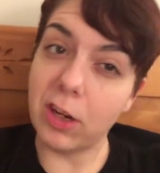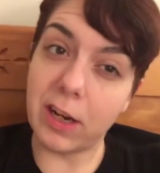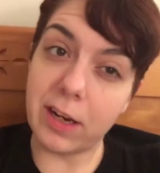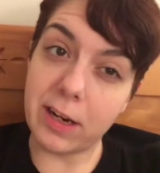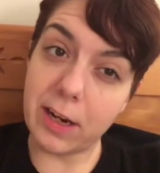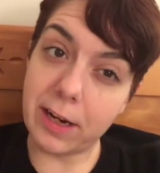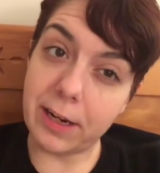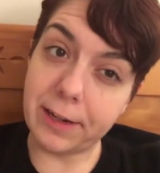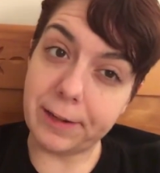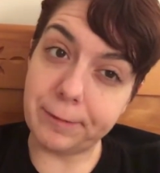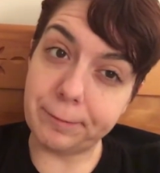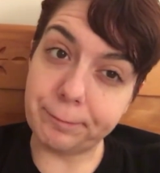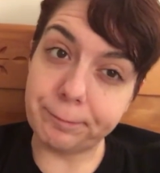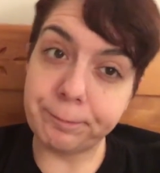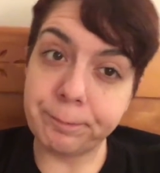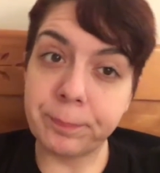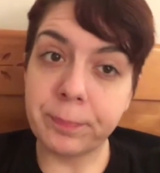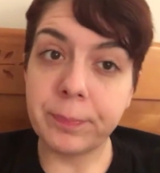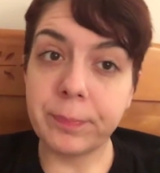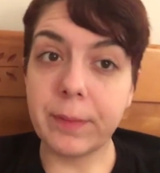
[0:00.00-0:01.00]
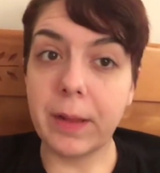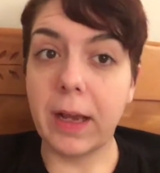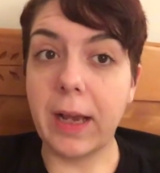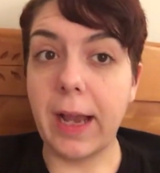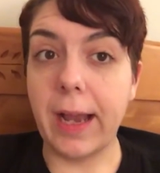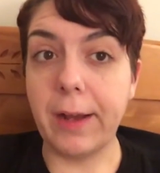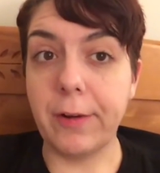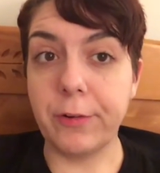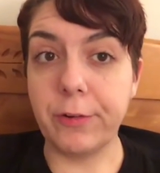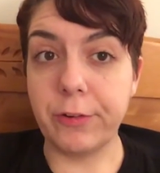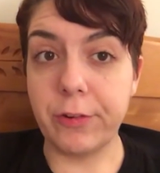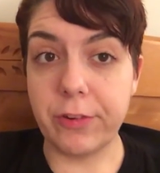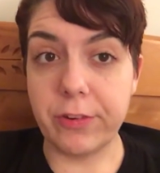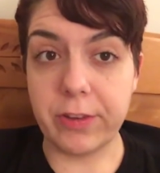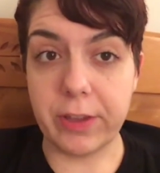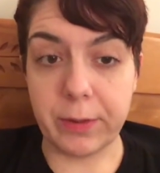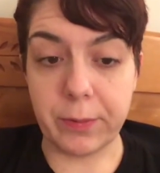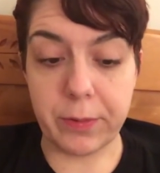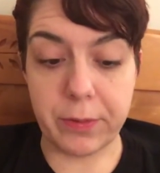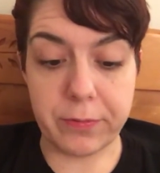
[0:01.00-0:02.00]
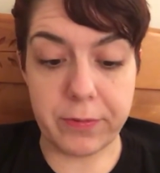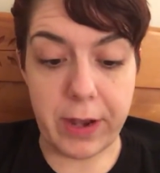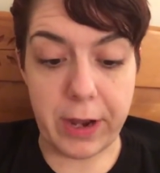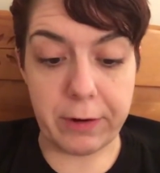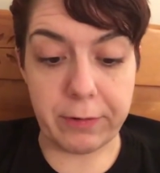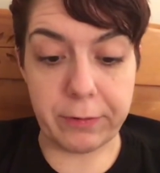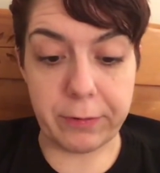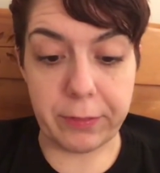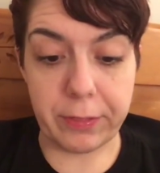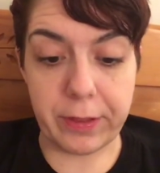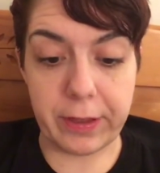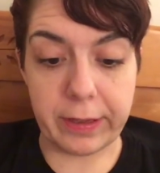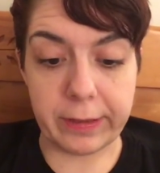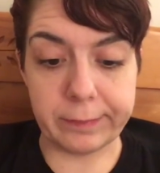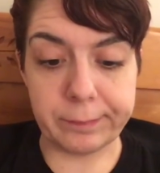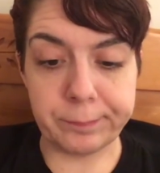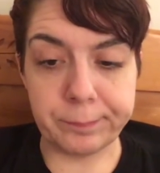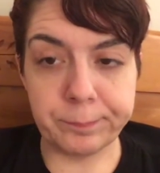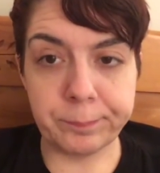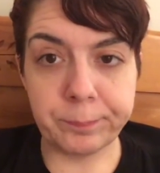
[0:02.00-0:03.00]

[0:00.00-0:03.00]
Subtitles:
I didn't. I was just sick with a viral thing.